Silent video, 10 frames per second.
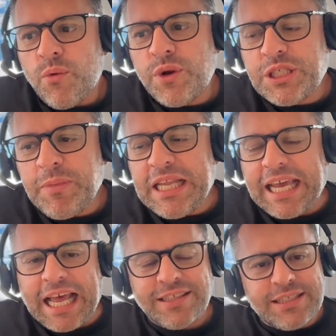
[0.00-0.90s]
which mean
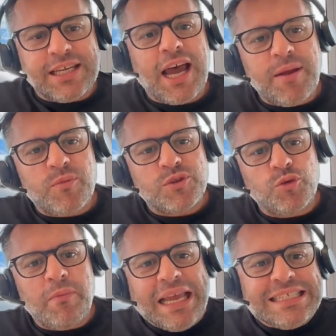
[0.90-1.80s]
like at the time
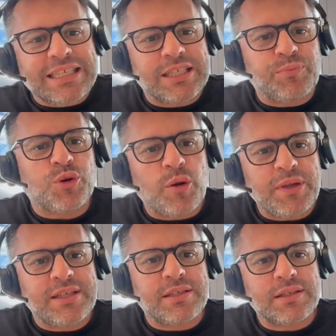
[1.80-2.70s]
to make this
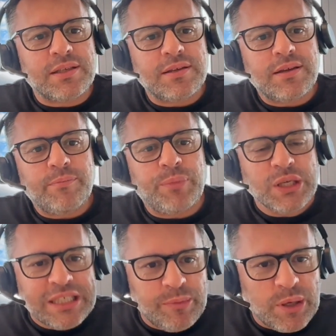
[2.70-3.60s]
promise
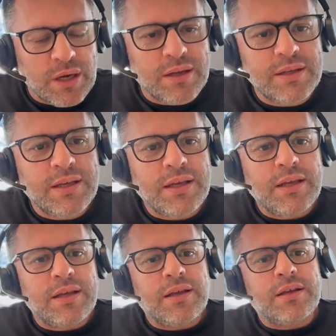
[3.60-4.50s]
possible,
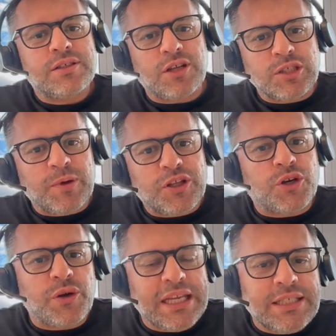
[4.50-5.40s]
ThoughtSpot
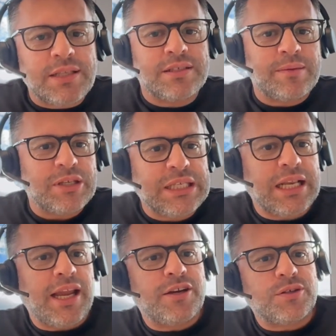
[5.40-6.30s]
created the
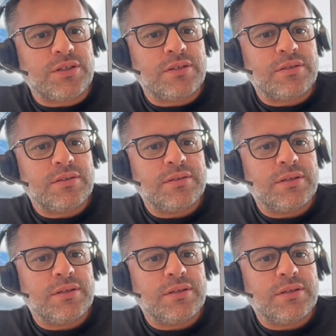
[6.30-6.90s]
semantic layers.